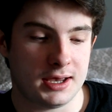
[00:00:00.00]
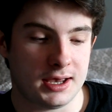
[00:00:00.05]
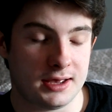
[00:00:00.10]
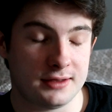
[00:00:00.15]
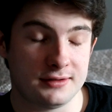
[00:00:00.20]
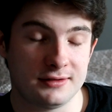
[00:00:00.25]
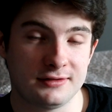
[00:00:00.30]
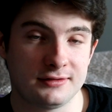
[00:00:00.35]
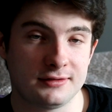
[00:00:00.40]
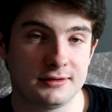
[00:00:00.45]

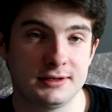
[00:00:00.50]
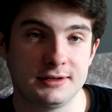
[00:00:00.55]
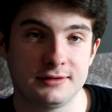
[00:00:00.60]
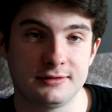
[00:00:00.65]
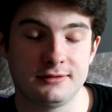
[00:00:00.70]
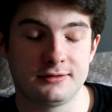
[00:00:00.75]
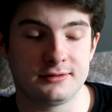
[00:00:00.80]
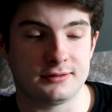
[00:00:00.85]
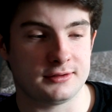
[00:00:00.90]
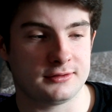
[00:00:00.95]
And
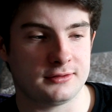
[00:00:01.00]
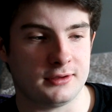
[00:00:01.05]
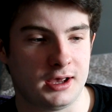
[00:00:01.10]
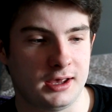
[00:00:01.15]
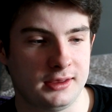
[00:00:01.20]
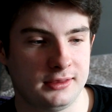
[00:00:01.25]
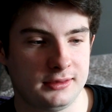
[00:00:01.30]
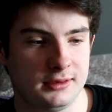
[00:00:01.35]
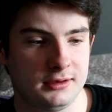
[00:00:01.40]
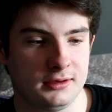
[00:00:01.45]
listen to this.
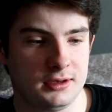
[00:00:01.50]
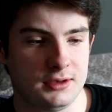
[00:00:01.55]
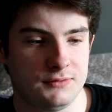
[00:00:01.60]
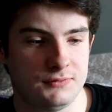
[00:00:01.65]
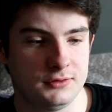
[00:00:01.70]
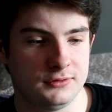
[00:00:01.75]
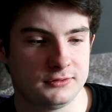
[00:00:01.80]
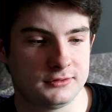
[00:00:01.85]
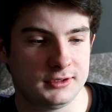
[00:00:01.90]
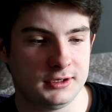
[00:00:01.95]
I think
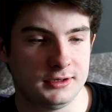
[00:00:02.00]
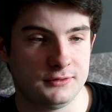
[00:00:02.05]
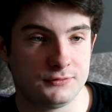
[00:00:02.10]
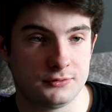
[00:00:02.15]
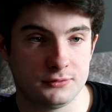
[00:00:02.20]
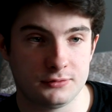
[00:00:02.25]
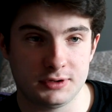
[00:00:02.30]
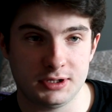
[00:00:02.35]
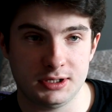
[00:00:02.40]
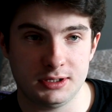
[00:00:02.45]
if you see
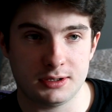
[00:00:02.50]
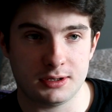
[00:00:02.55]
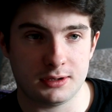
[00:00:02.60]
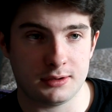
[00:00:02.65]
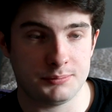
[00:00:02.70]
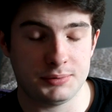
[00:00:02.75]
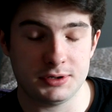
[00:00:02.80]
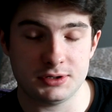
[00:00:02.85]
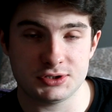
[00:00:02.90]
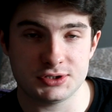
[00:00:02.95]
through
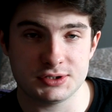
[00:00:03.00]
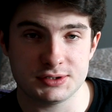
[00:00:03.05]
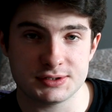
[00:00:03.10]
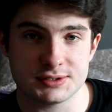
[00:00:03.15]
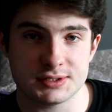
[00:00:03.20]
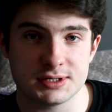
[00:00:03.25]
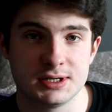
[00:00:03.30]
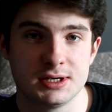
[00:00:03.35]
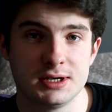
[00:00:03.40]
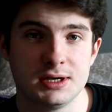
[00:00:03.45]
the
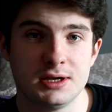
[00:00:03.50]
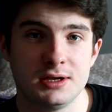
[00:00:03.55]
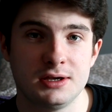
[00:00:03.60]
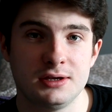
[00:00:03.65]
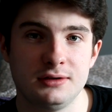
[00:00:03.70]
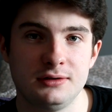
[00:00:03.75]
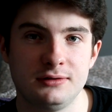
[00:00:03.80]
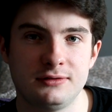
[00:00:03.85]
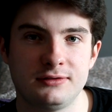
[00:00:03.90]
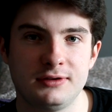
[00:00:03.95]
pictures,
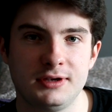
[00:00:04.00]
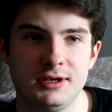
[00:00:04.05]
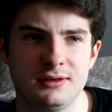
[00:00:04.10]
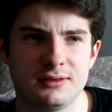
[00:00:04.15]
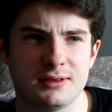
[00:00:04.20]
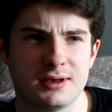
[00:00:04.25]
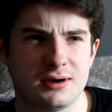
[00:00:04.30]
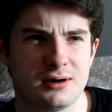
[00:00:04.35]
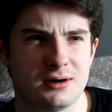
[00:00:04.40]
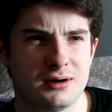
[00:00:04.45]
you see
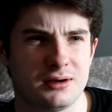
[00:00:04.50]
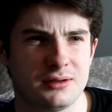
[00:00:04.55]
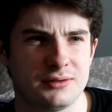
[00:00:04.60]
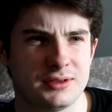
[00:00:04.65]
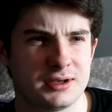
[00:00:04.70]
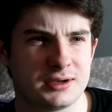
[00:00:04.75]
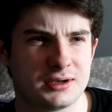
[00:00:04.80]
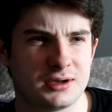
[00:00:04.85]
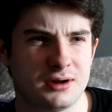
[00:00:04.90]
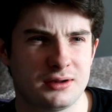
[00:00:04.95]

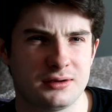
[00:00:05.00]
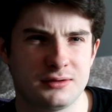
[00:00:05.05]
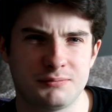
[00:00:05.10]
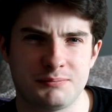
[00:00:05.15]
there kind